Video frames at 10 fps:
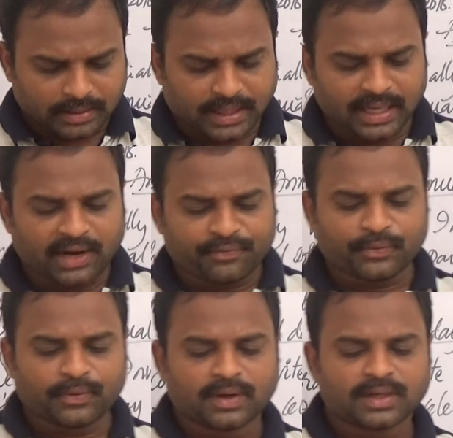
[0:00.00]
Then
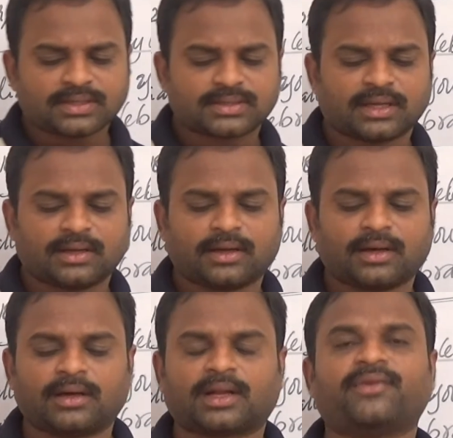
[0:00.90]
afterwards,
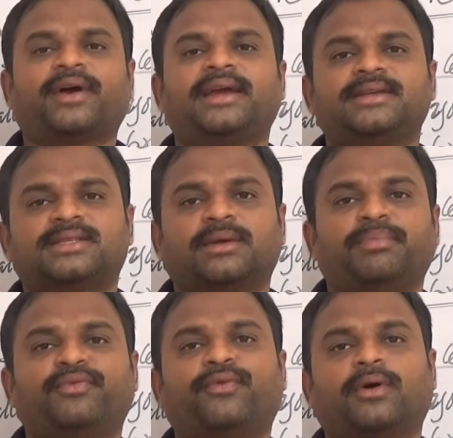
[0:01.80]
revise
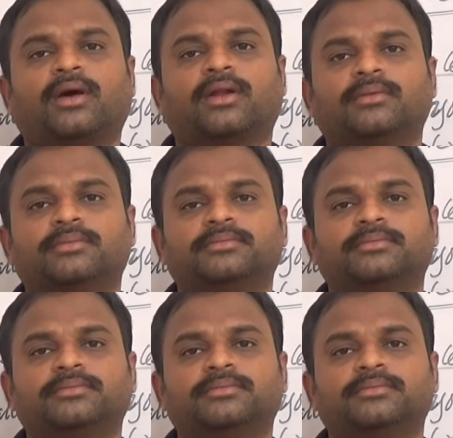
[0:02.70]
before,